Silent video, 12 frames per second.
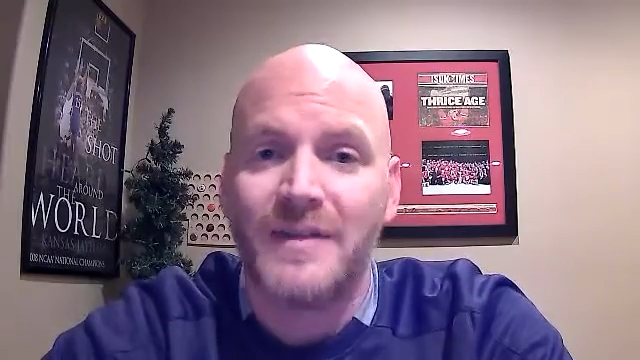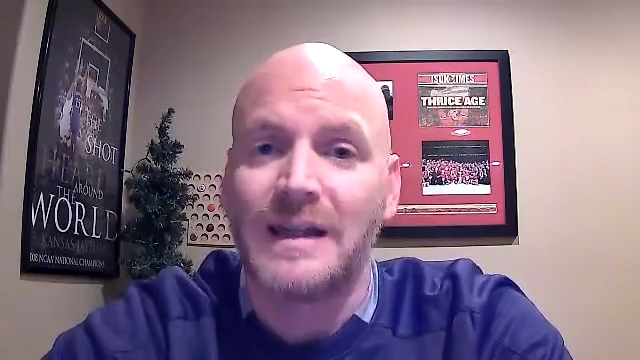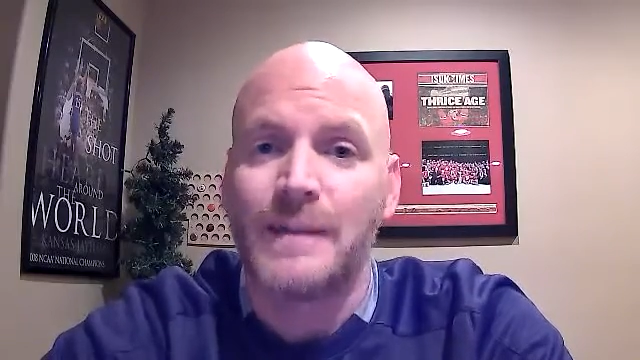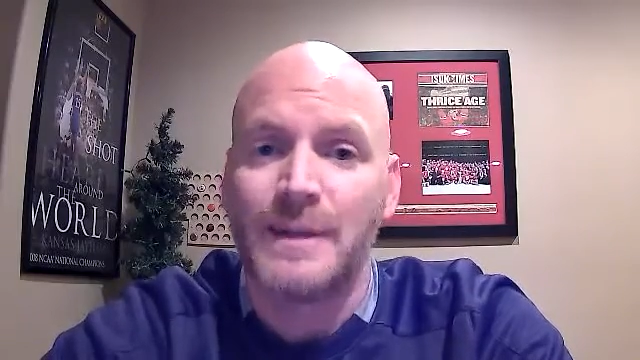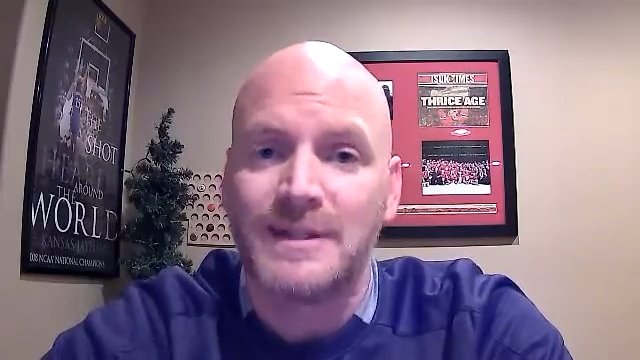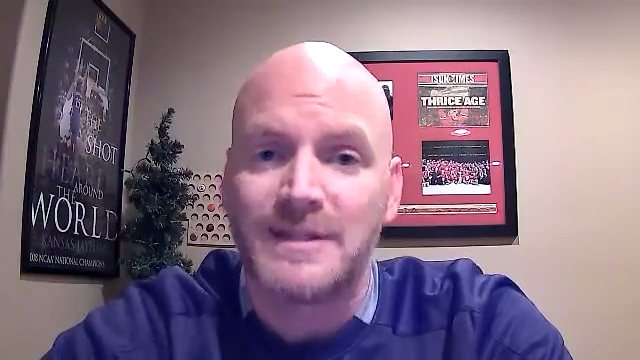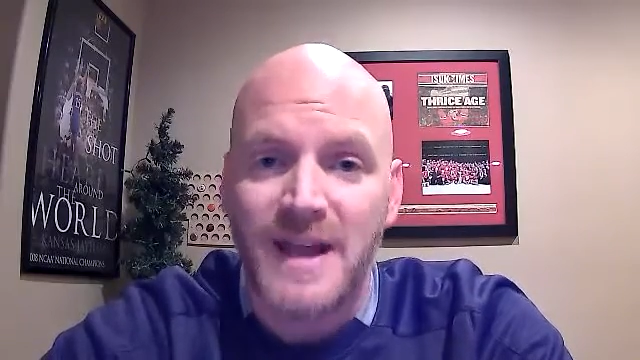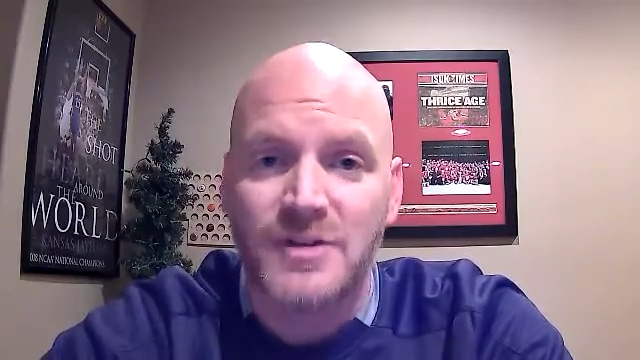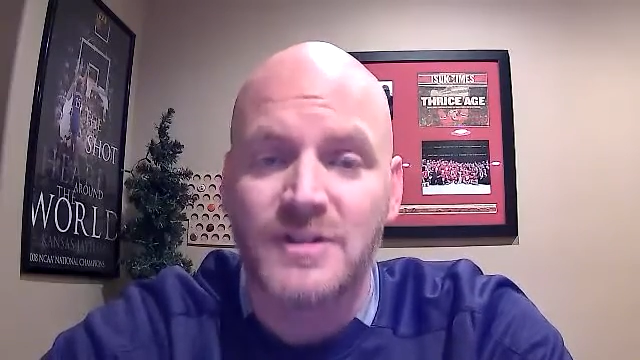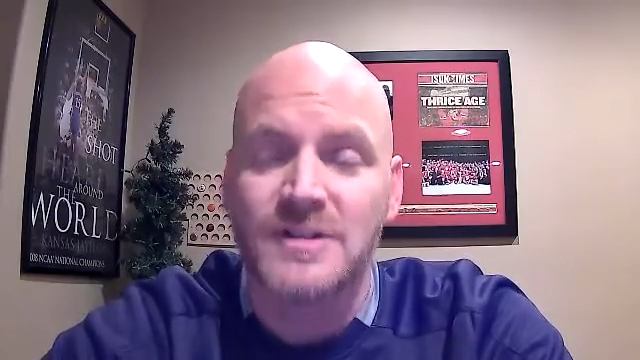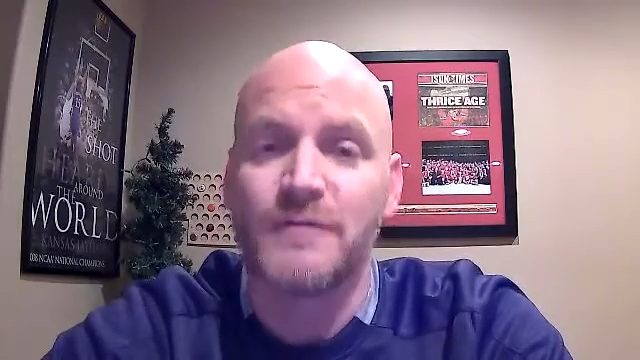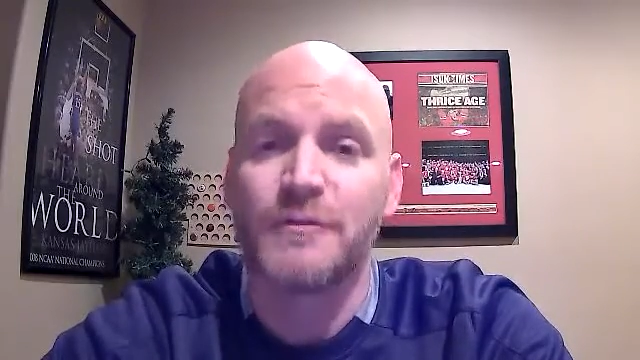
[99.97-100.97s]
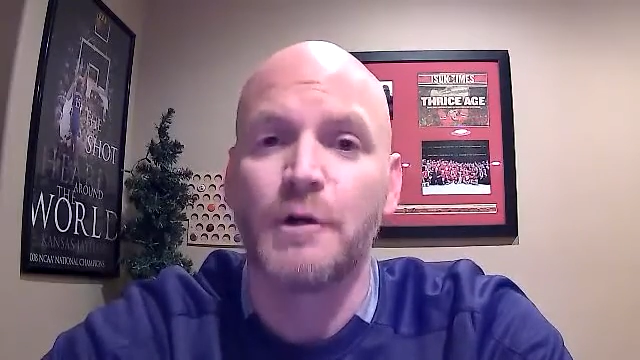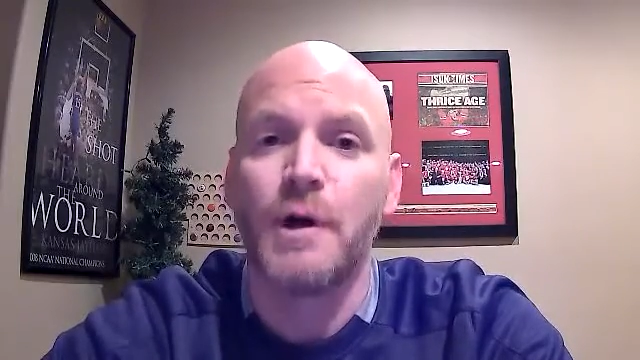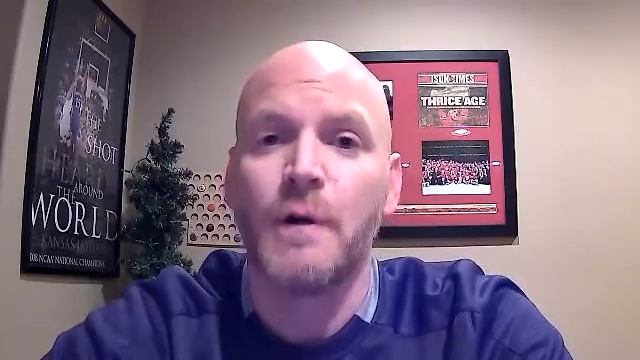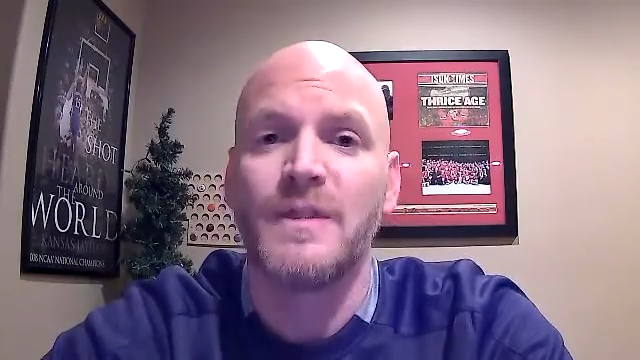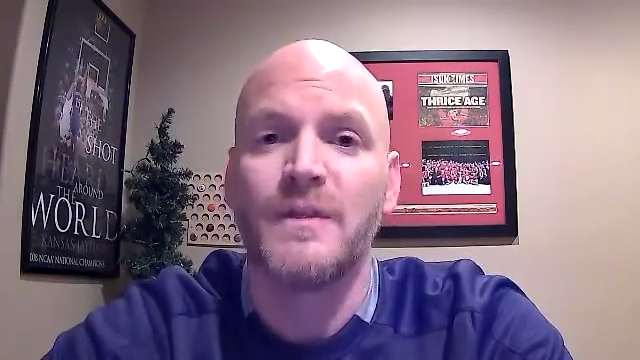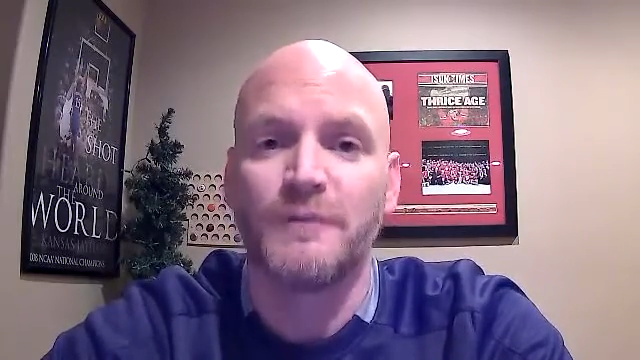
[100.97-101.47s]
the limitations of
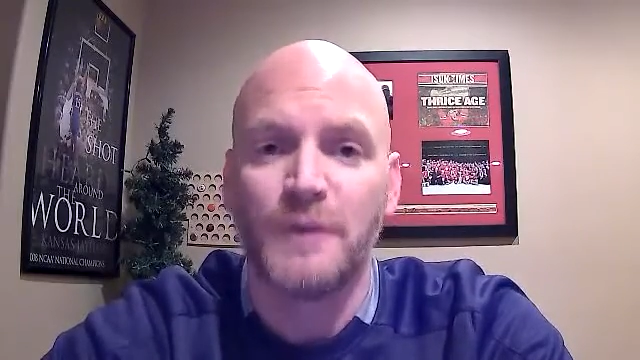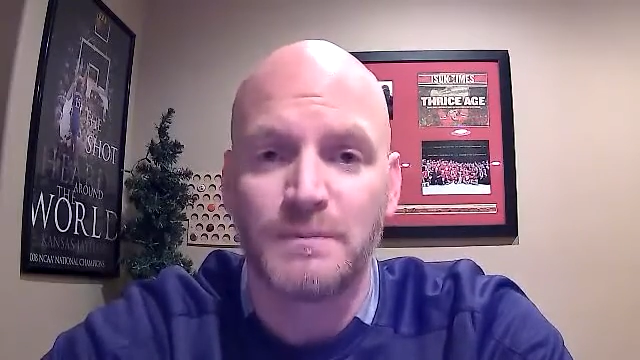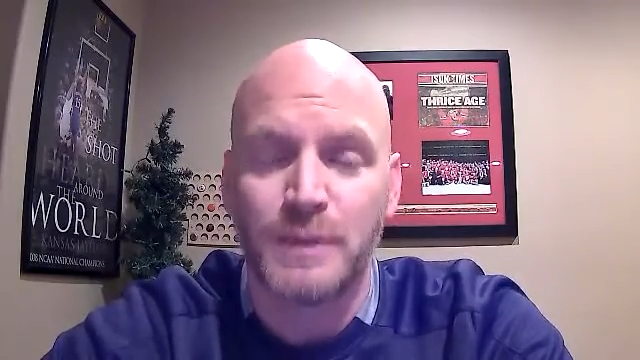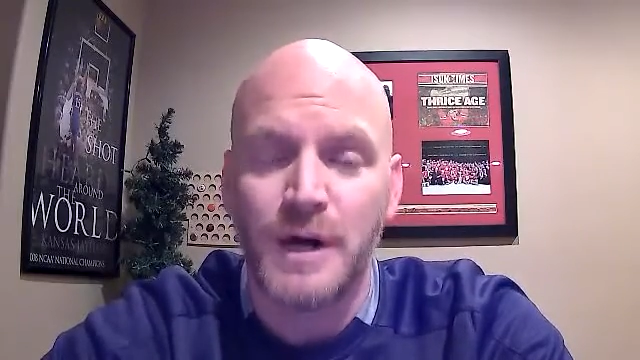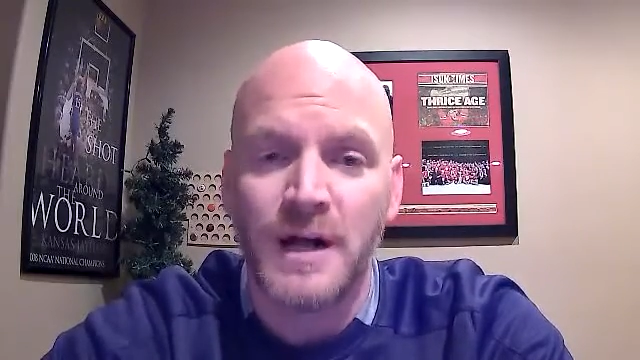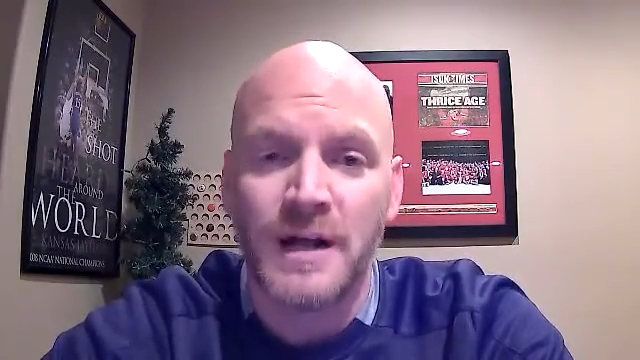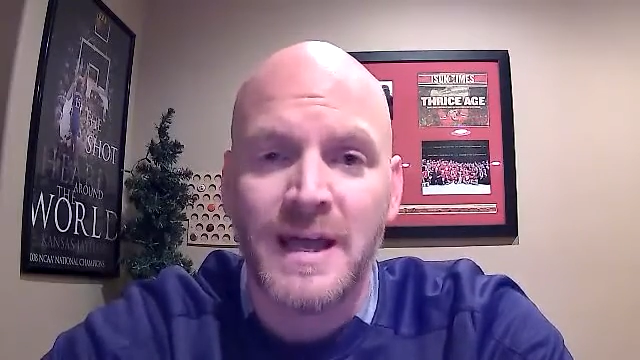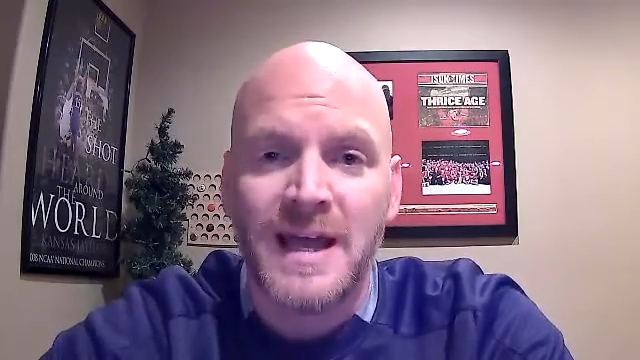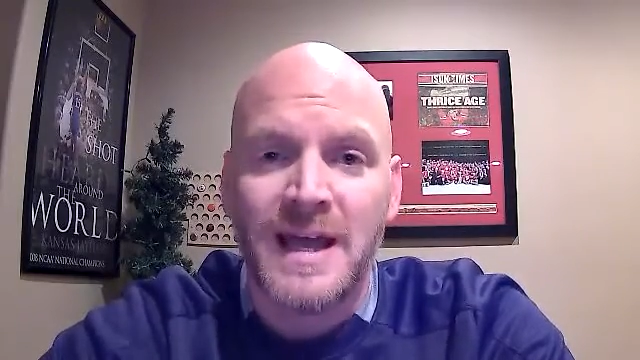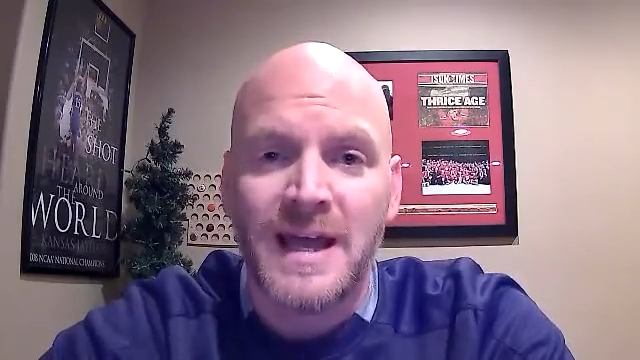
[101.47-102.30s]
throwing the football,